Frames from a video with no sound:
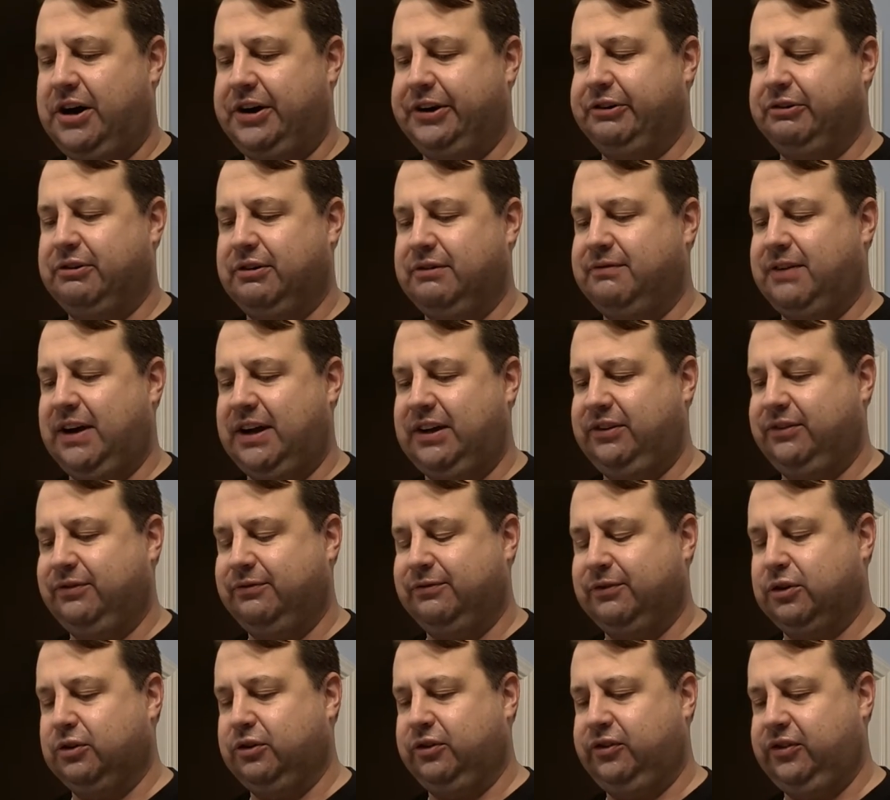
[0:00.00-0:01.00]
Honor and vice
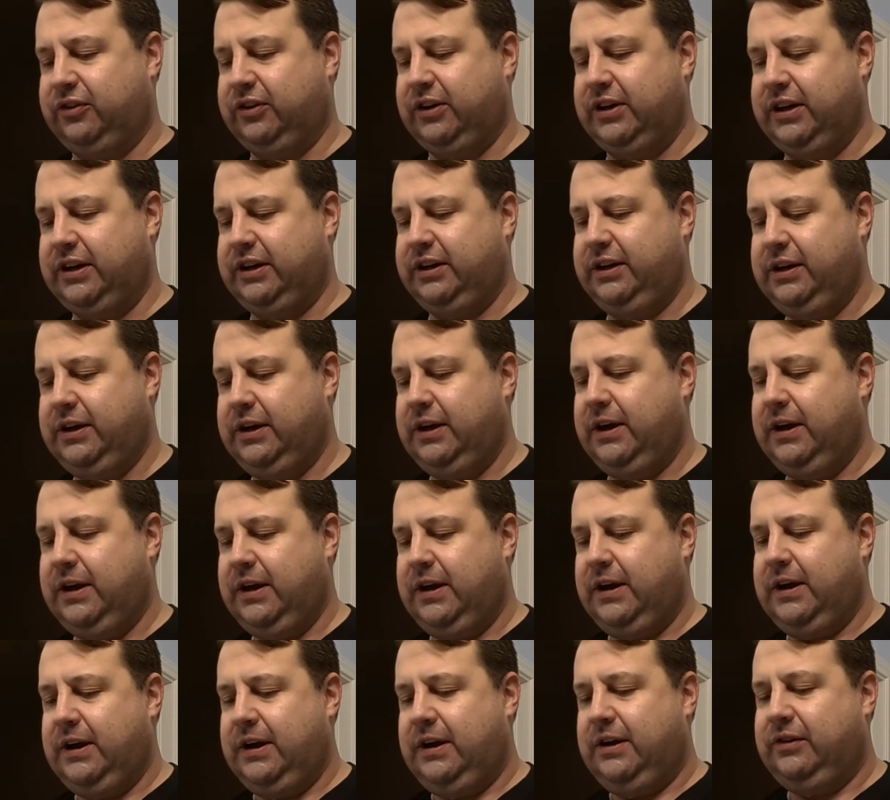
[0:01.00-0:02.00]
versa.
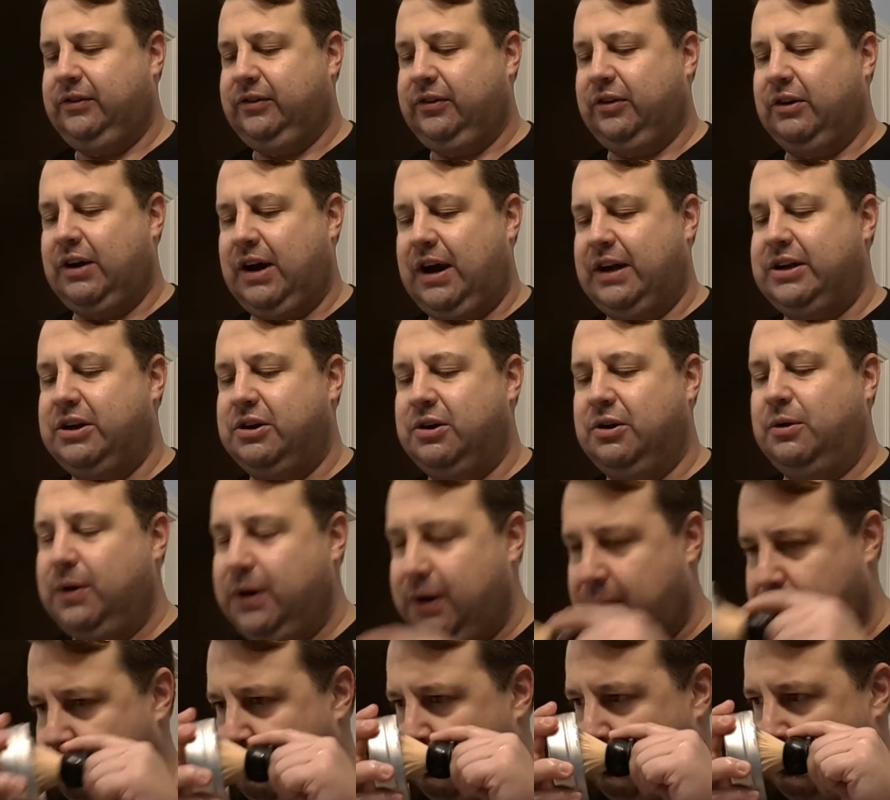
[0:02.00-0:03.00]
So I
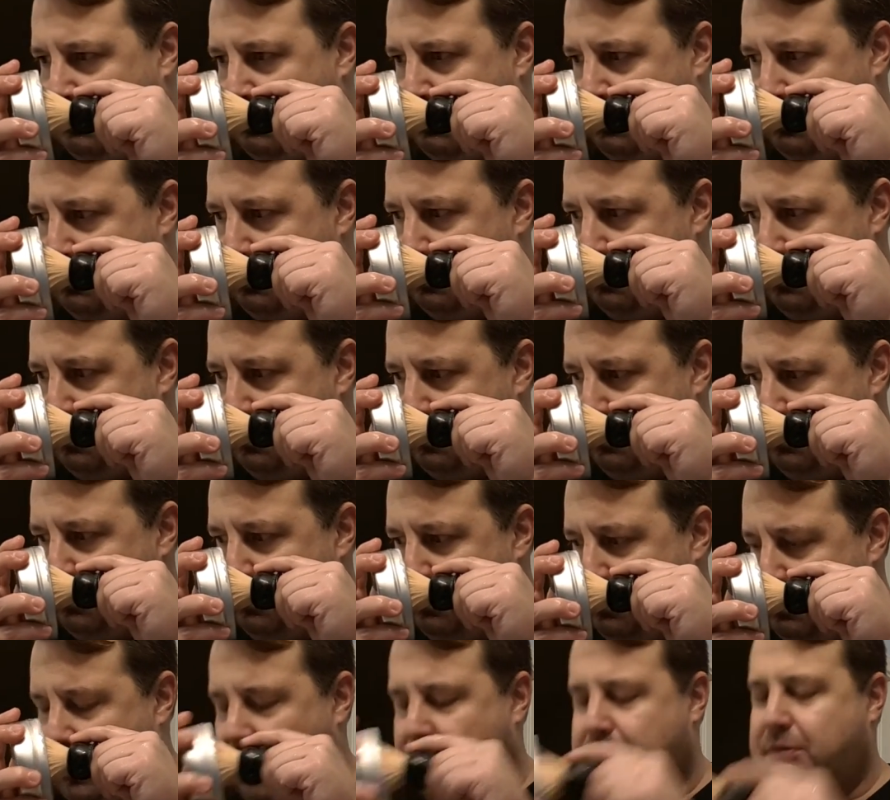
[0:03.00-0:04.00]
know
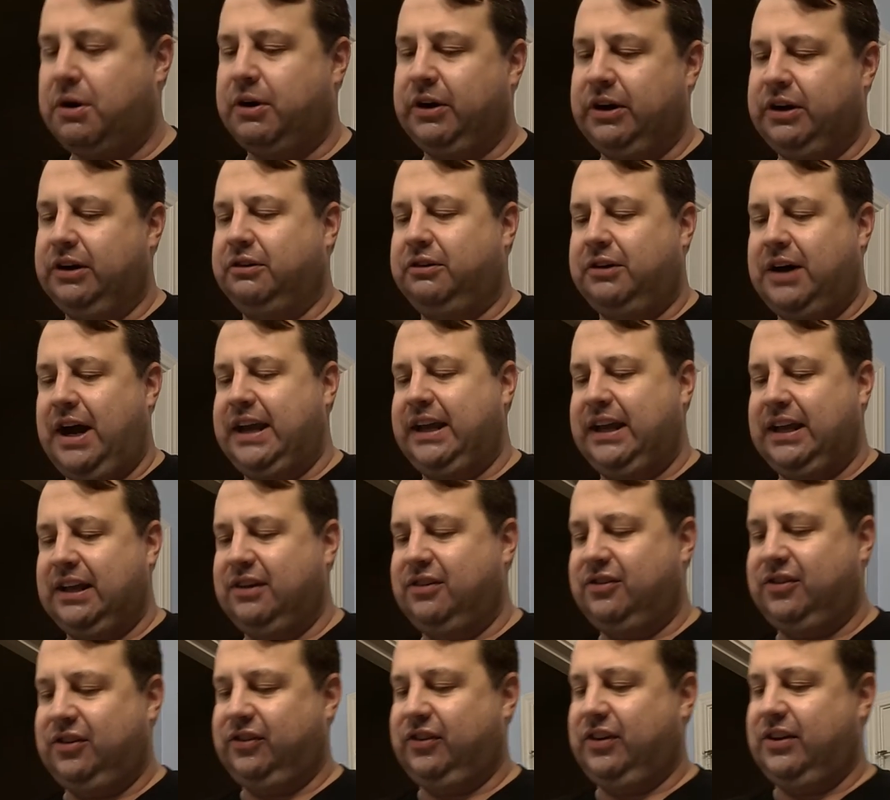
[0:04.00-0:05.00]
I'm already going to like it.
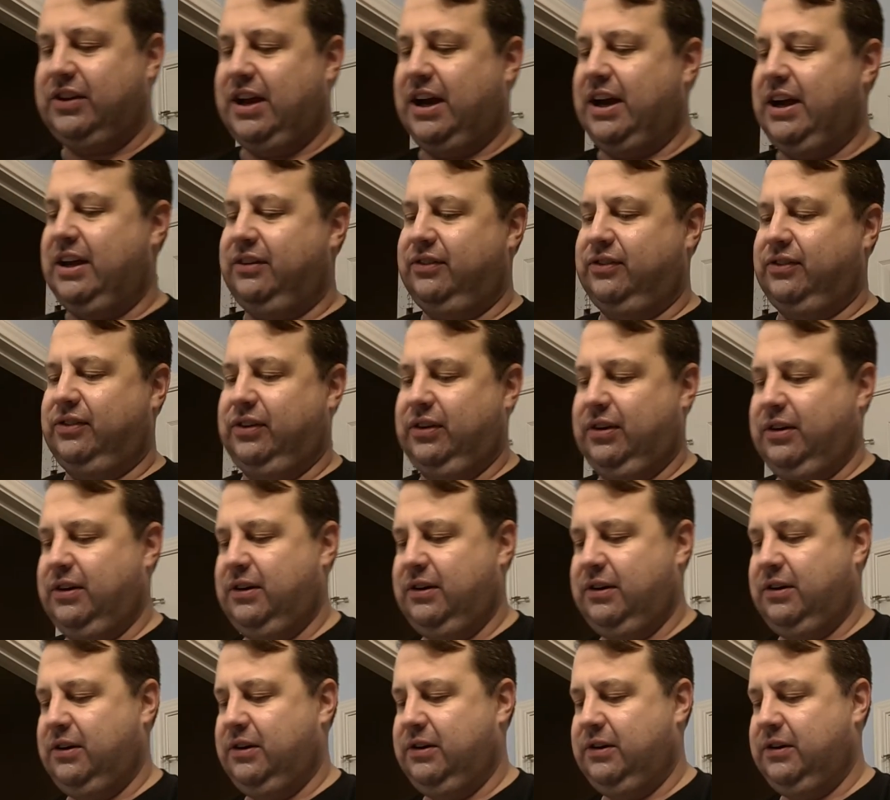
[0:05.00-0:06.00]
It's just a nice
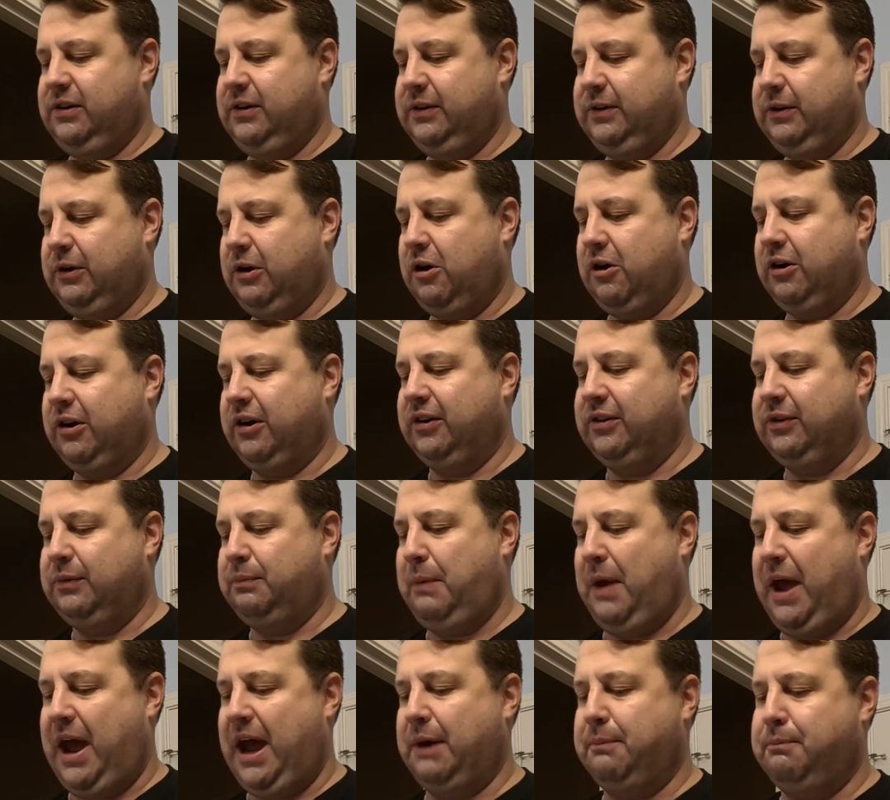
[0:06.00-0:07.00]
harkens
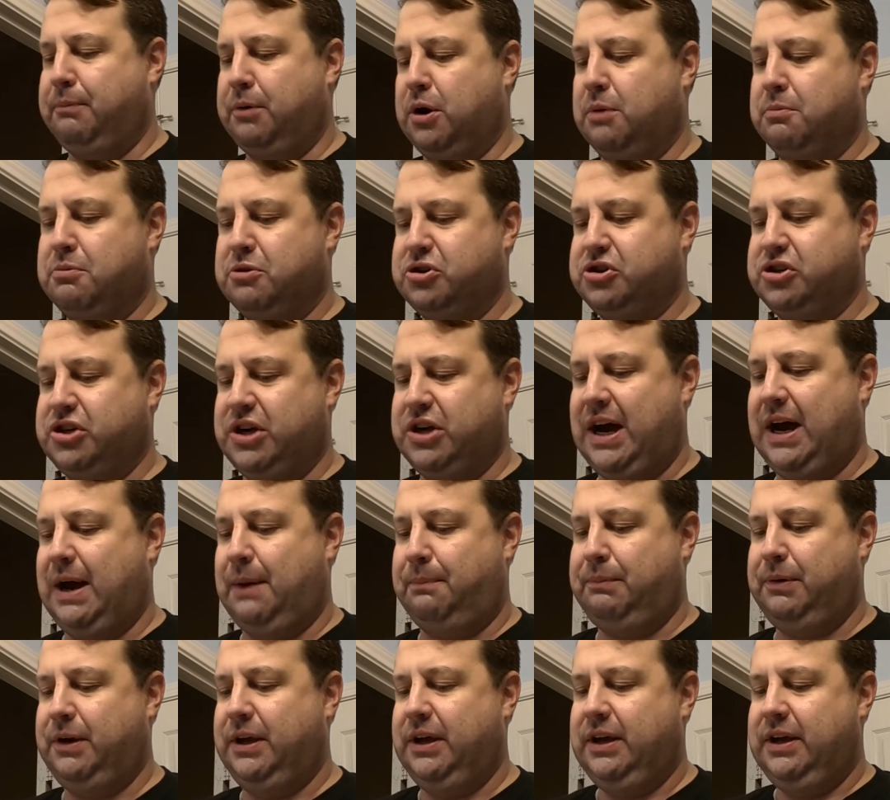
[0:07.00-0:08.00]
back
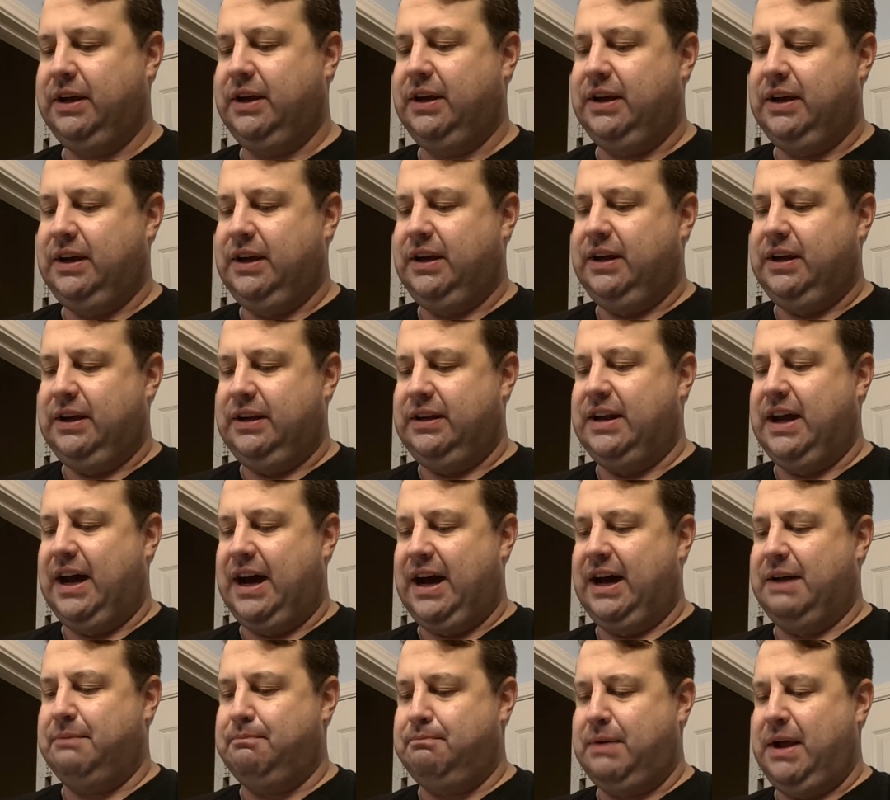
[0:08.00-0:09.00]
barbershop,
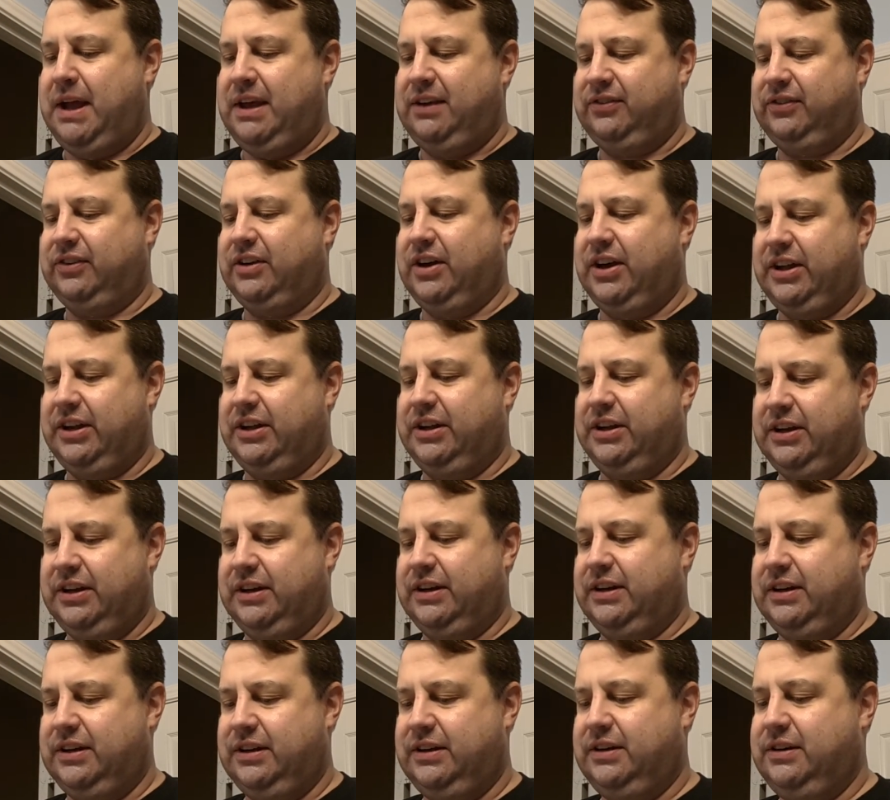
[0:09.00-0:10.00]
not based on
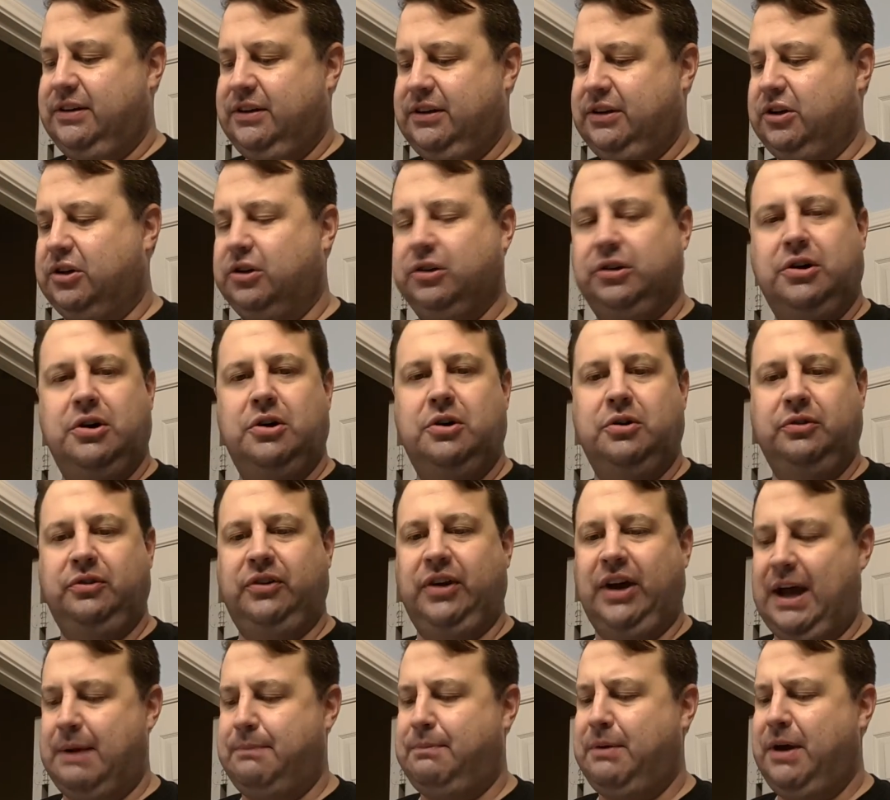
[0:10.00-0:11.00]
a cologne
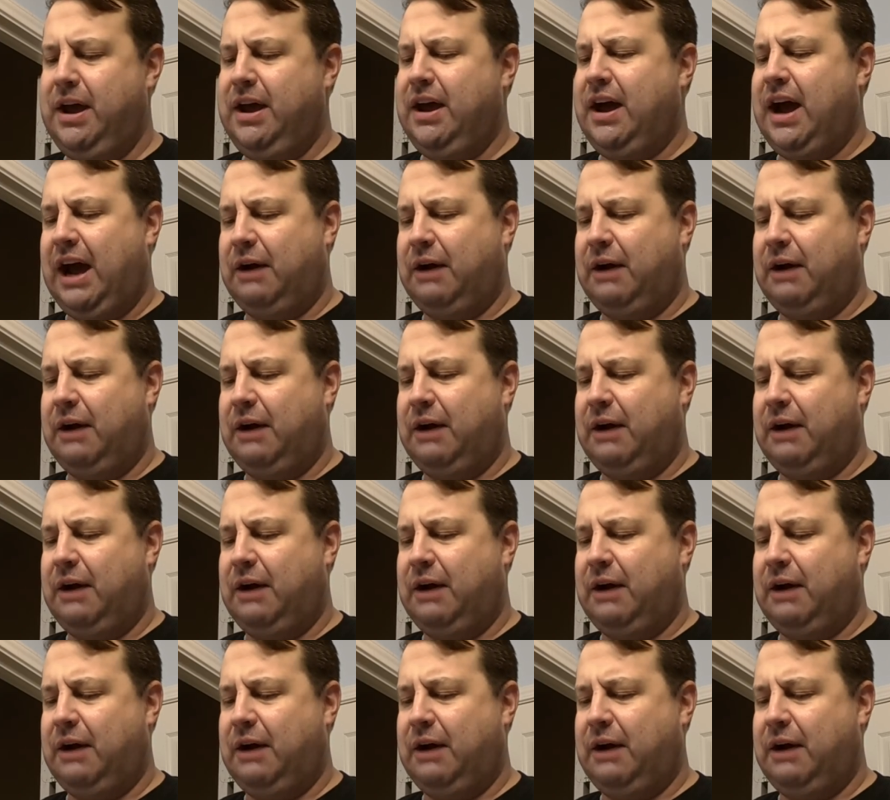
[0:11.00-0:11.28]
type.